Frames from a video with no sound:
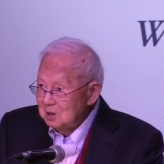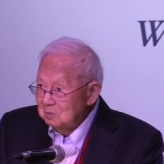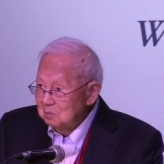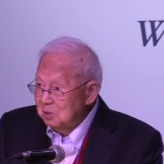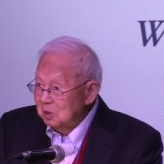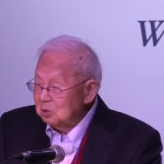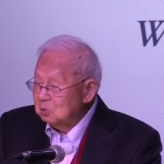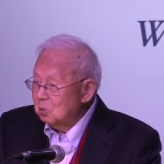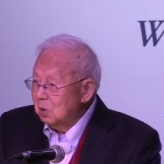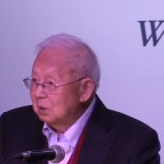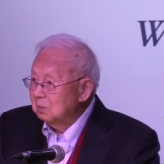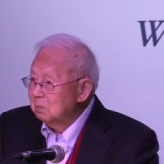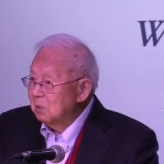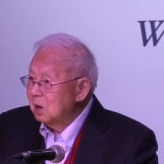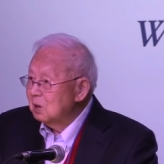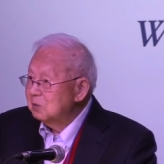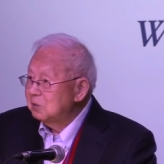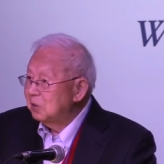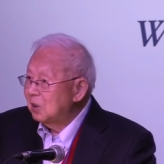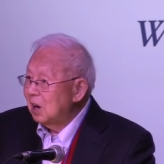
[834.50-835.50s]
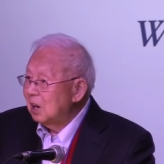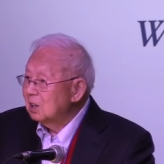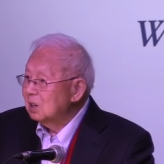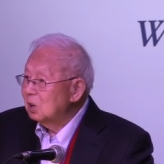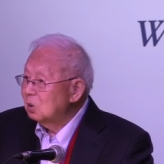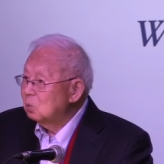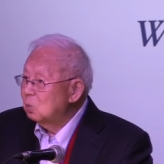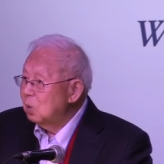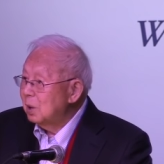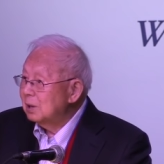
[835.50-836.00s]
But when my
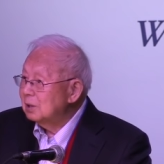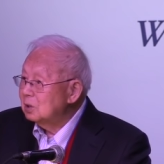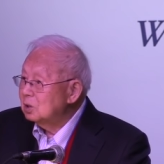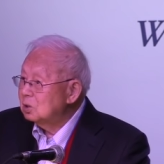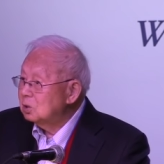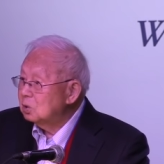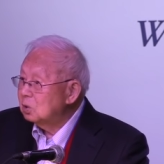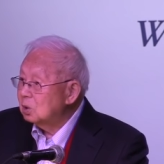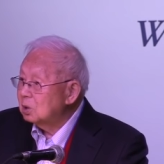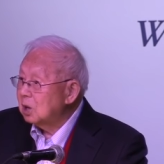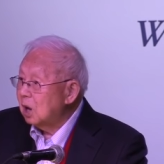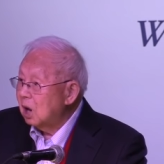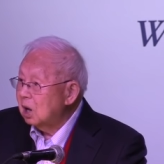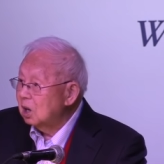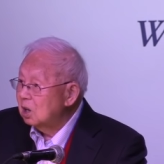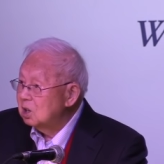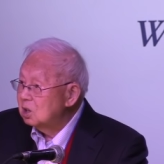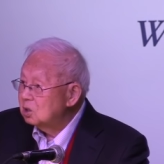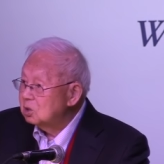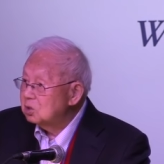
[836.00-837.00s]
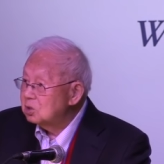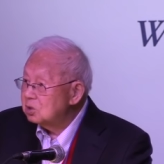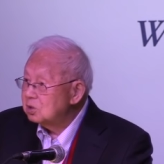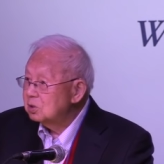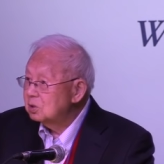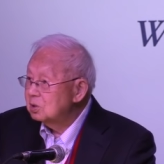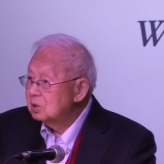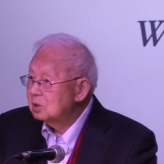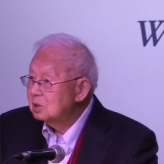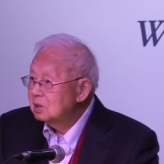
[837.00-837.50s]
father went to college,
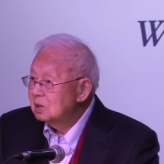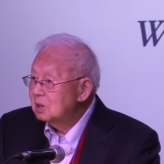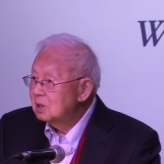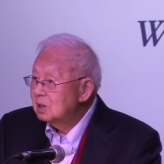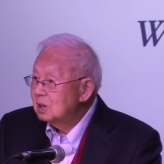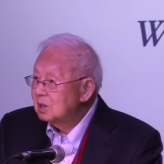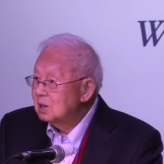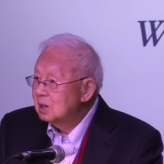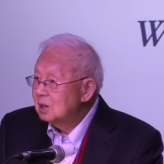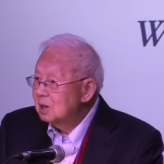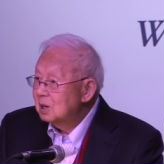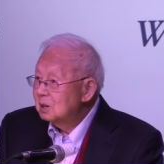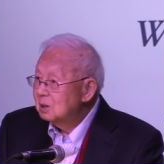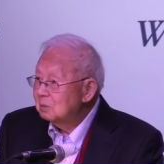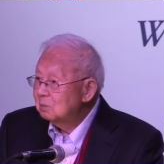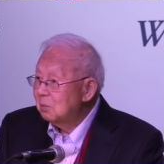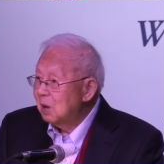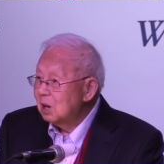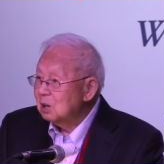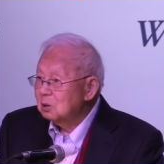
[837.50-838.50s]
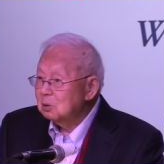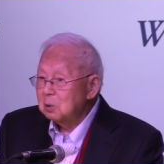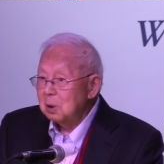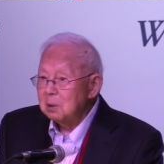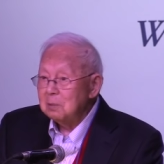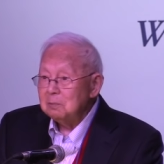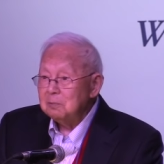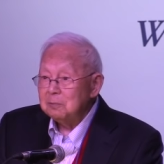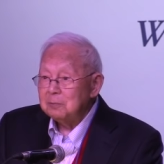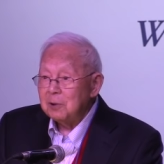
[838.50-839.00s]
my
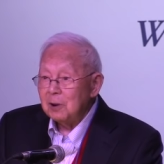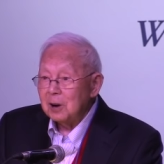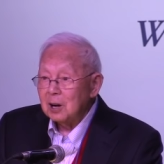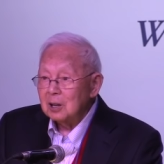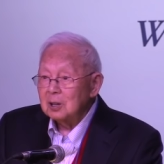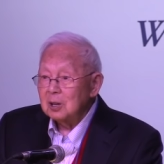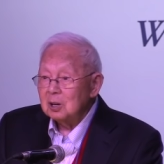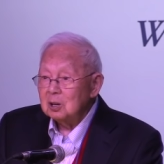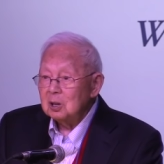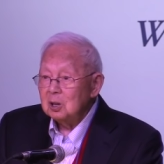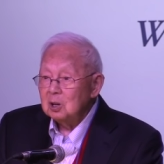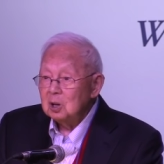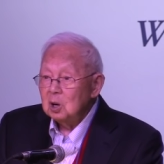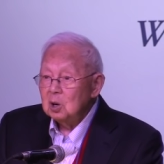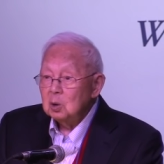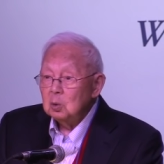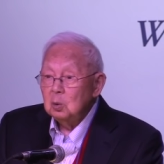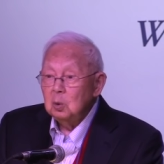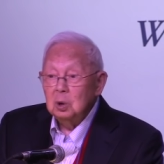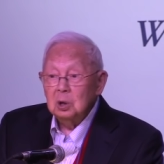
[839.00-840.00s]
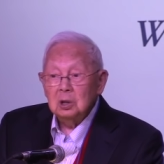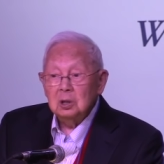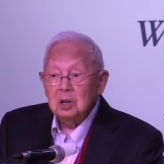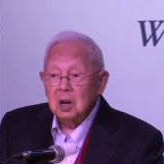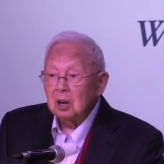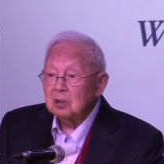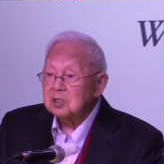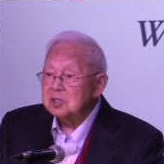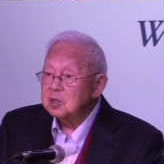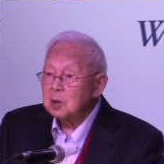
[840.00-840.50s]
grandfather would
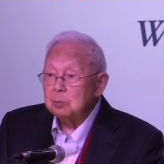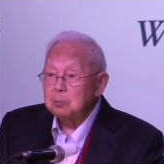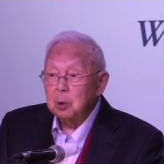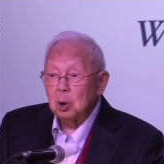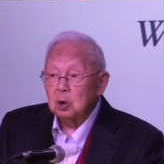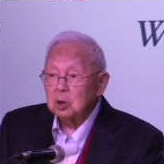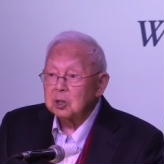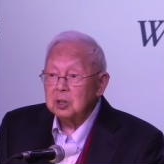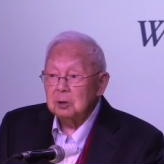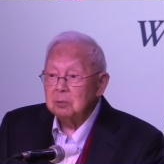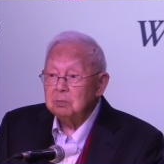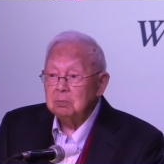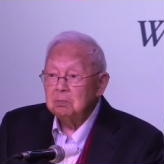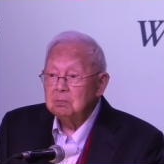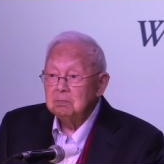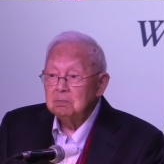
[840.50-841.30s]
not support him.